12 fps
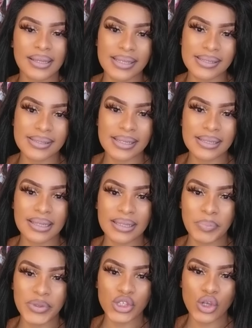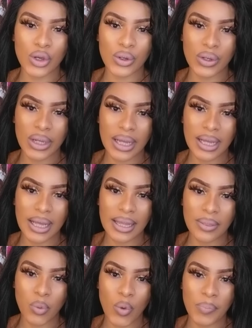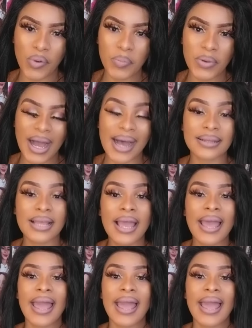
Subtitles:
this the picture it would pop out.